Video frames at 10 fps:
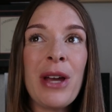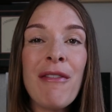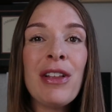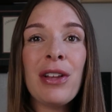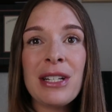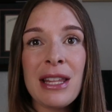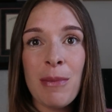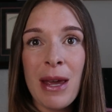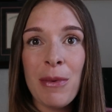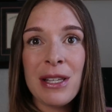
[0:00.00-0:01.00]
we haven't looked at
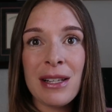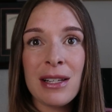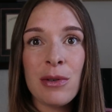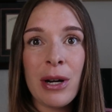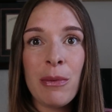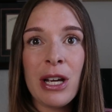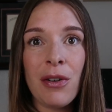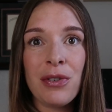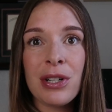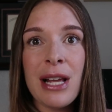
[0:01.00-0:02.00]
the baby since the 20-week
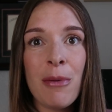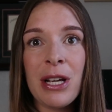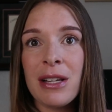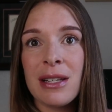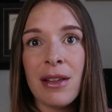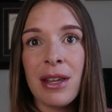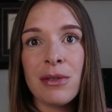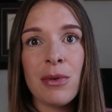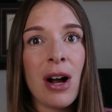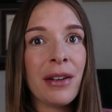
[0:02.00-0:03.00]
ultrasound because
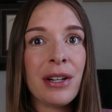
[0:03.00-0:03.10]
nothing's wrong.